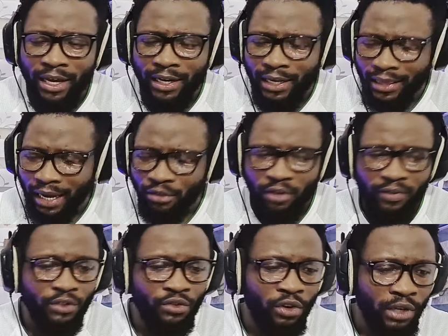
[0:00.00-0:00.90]
And the
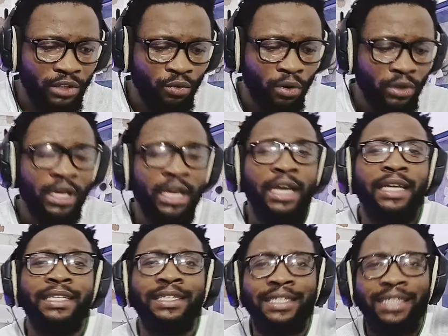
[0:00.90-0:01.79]
title of the song is what?
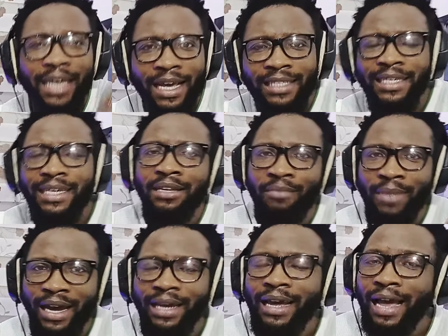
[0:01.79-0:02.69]
Tears in
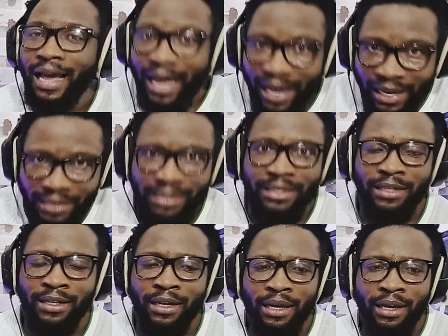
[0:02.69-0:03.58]
My Eyes.